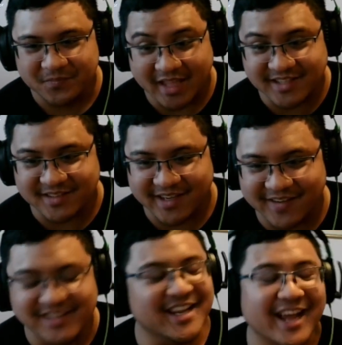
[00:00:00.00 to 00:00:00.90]
That's
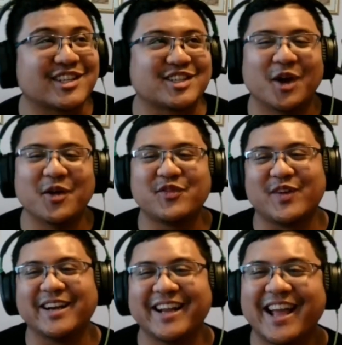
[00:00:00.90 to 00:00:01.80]
hilarious. Yeah, it's so
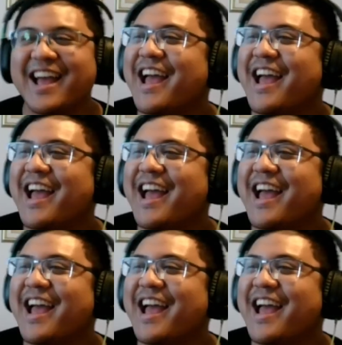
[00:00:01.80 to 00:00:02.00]
funny.